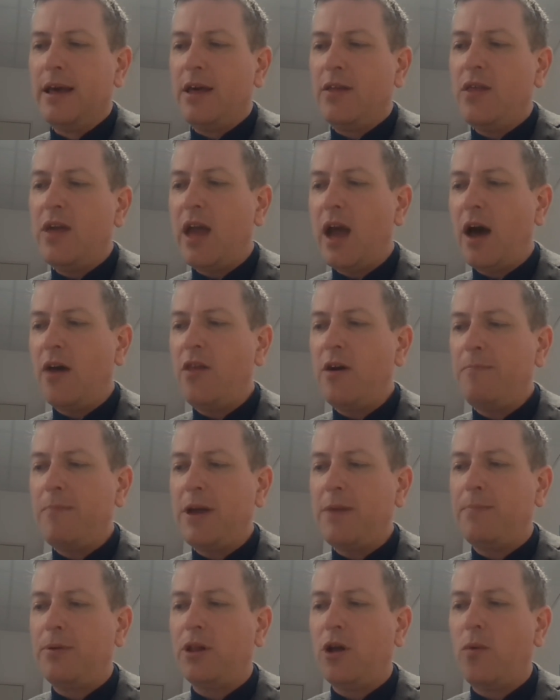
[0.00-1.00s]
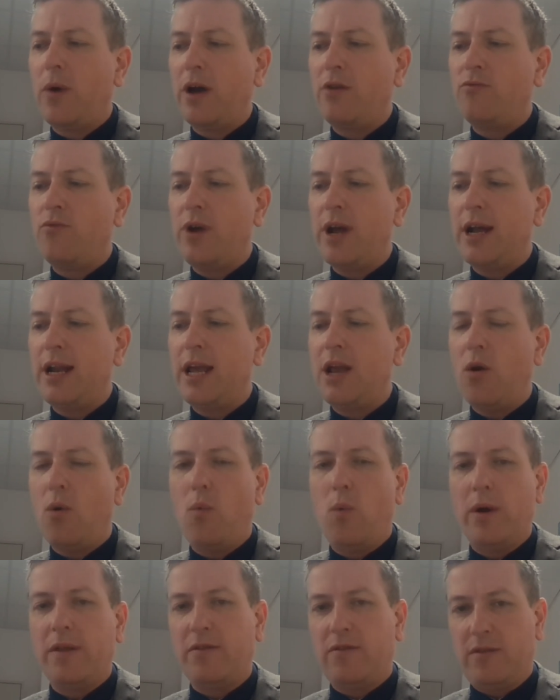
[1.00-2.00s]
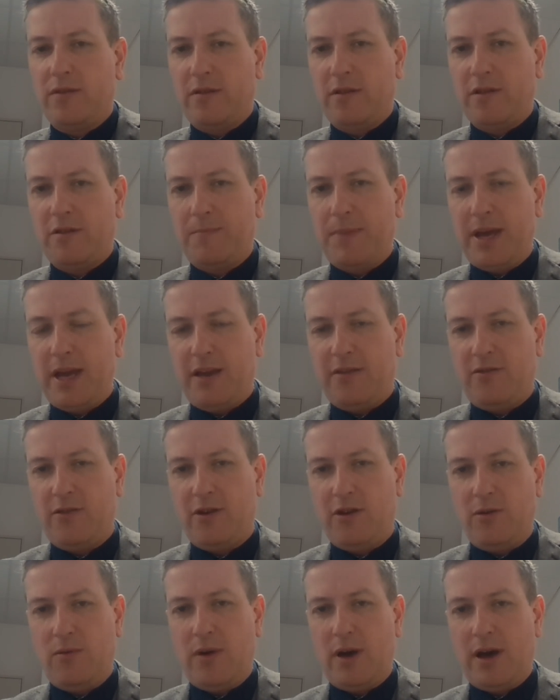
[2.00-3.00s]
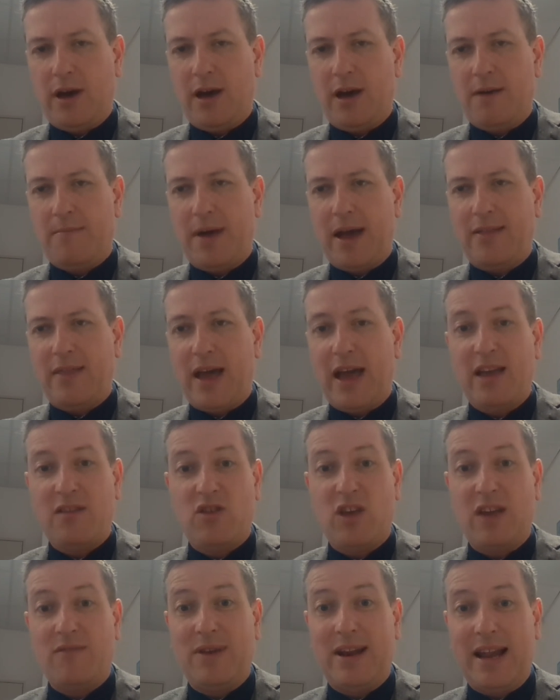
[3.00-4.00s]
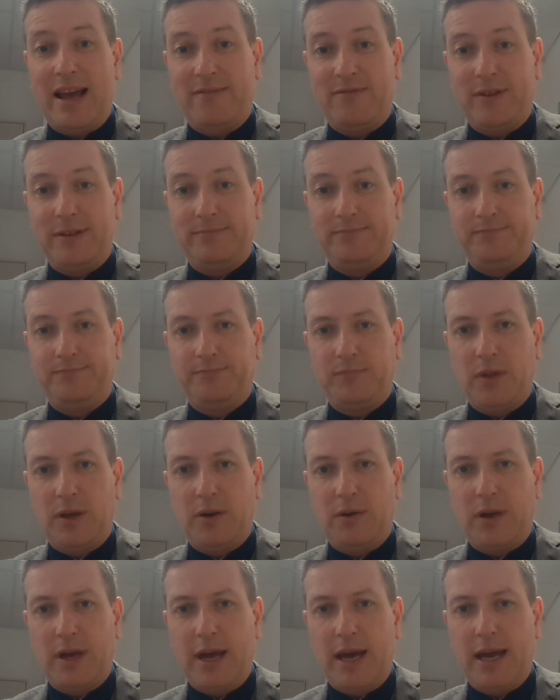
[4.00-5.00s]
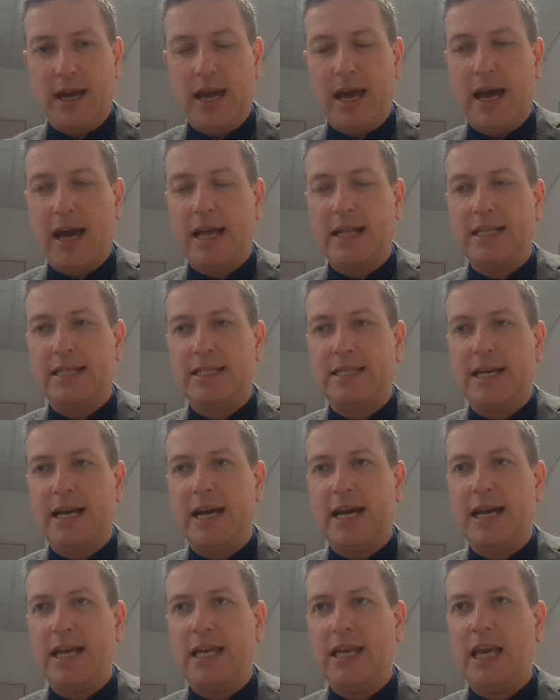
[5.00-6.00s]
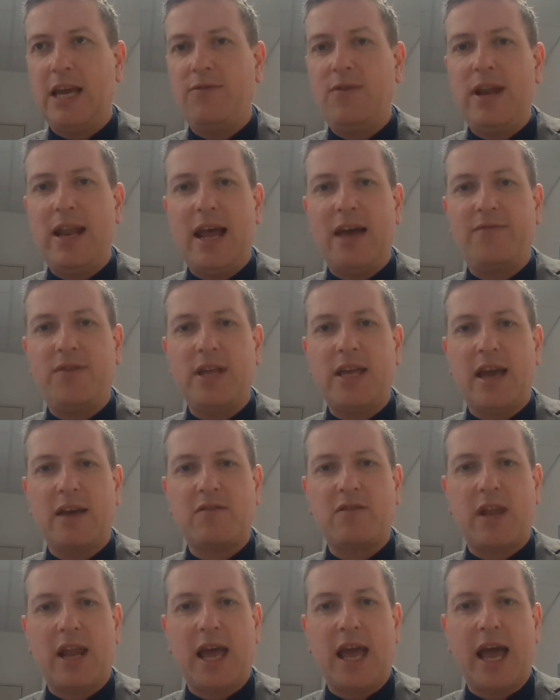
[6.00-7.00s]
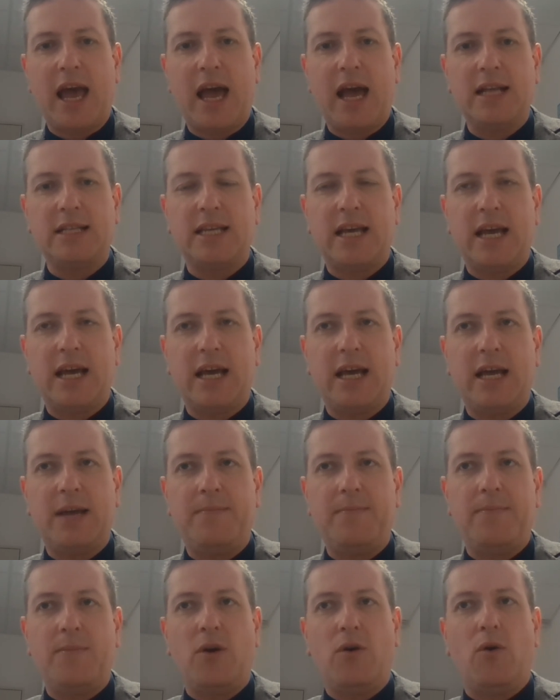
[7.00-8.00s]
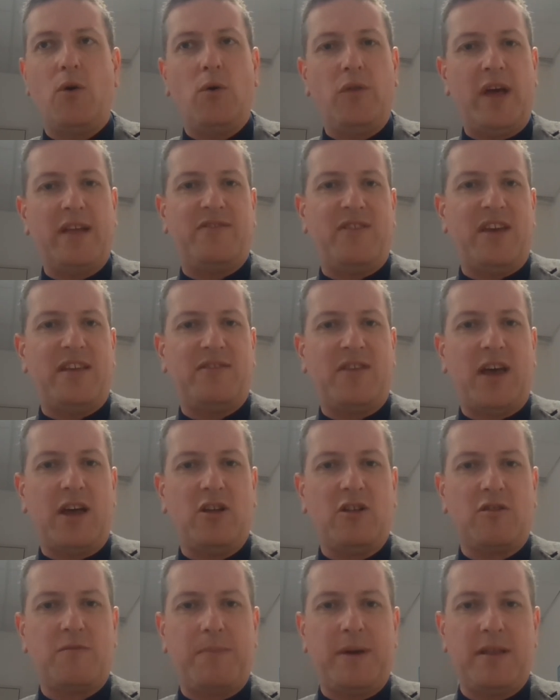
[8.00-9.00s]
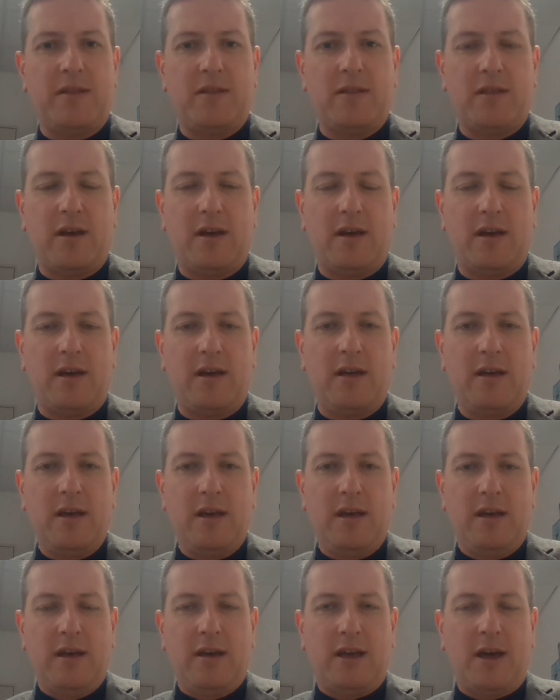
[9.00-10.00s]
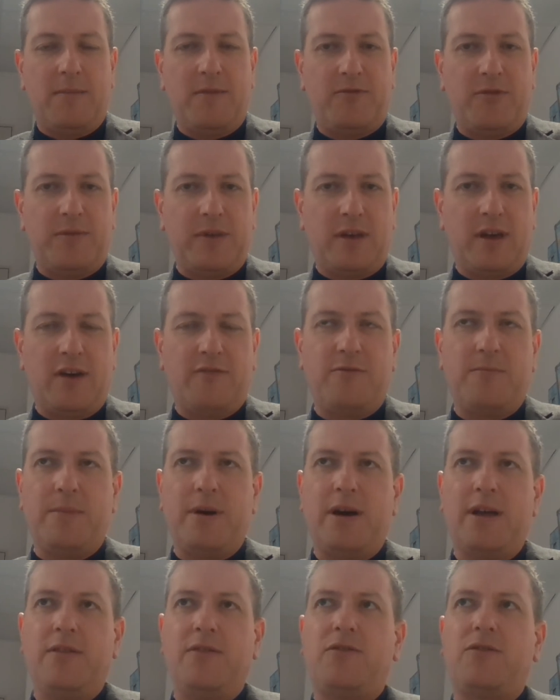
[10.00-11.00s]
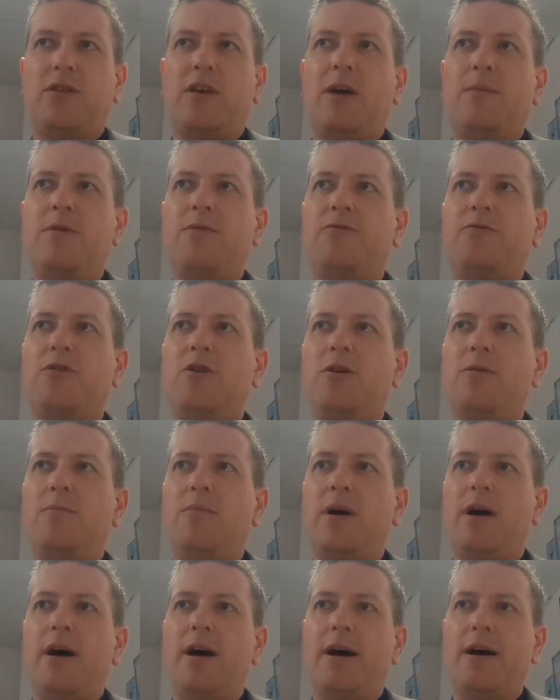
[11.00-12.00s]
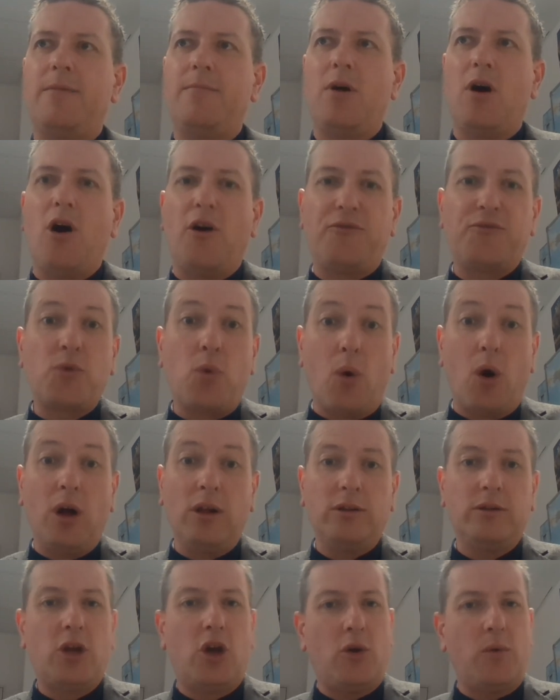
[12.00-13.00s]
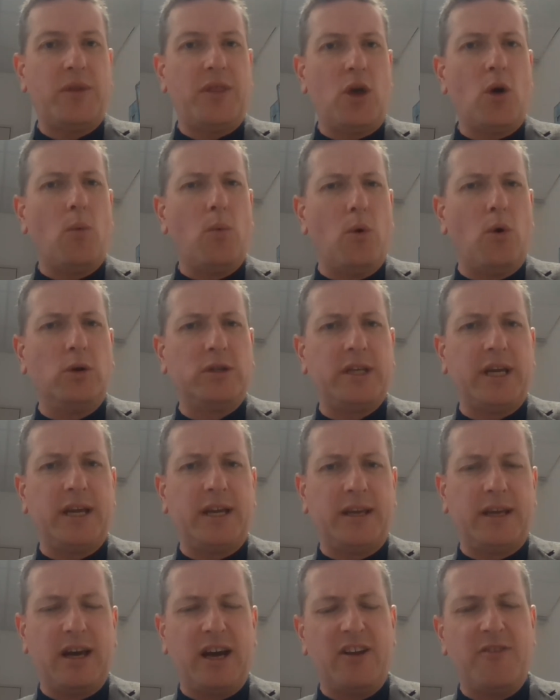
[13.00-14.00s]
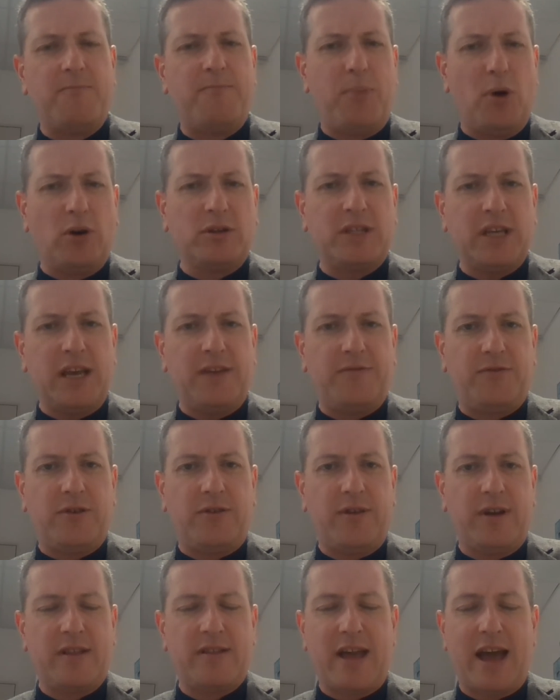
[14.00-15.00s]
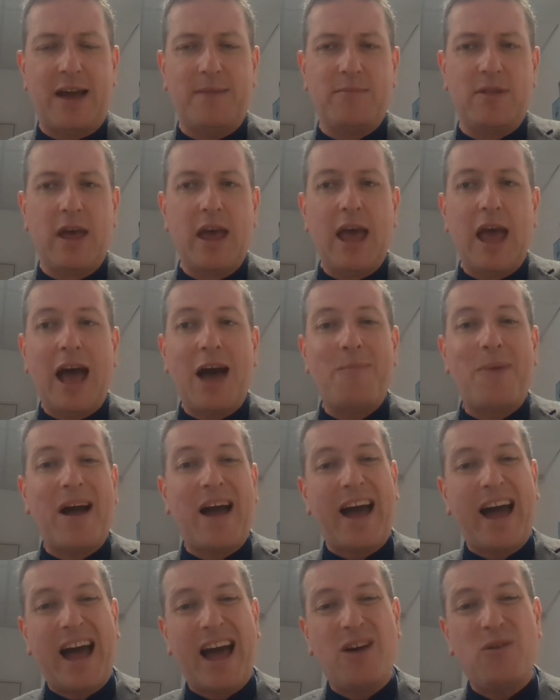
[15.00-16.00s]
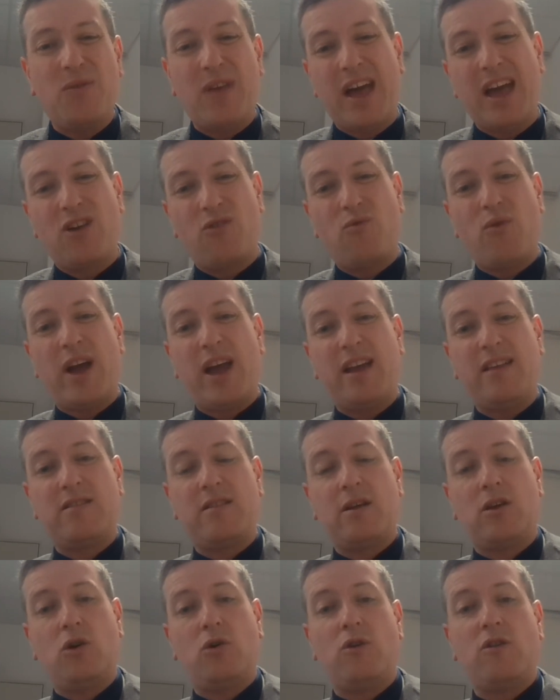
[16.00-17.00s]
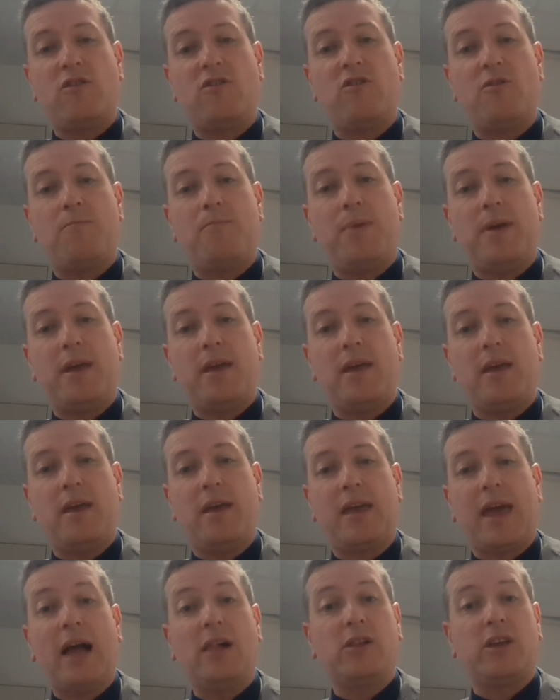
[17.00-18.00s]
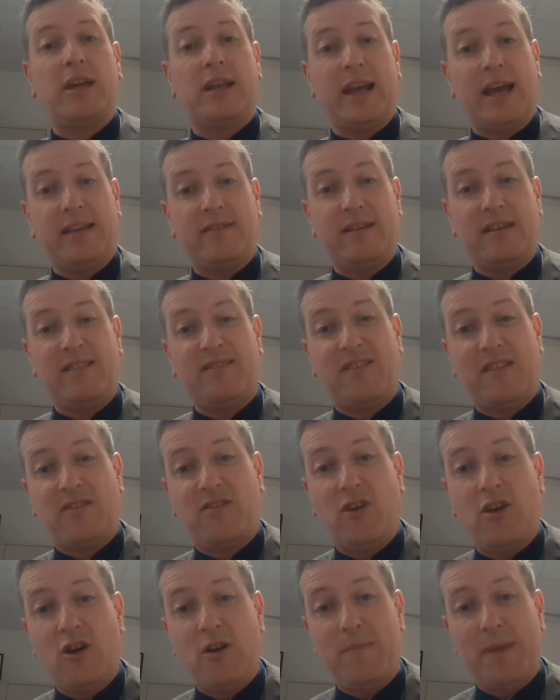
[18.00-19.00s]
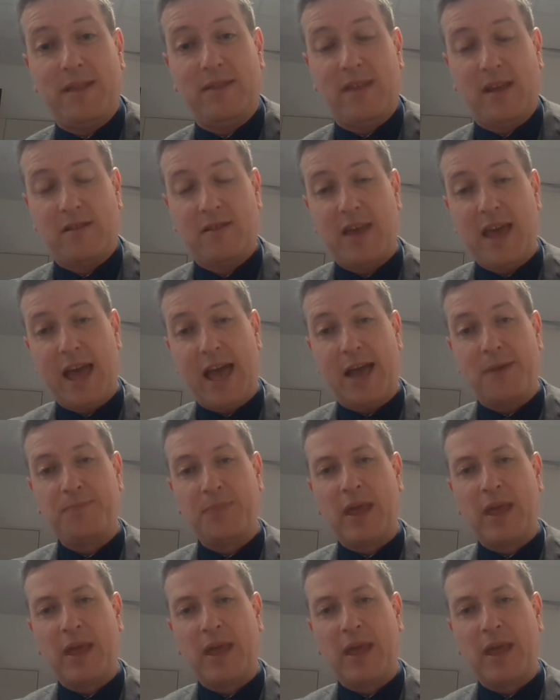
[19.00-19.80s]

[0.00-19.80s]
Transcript: The other people who I really want to speak to, um, and that is year 11. Okay, and uh, year 11 yesterday had um, all their details been uh, coming from the government, coming from um, Ofqual, who are the awarding kind of body for exams, about how their grades are going to be calculated and determined this year.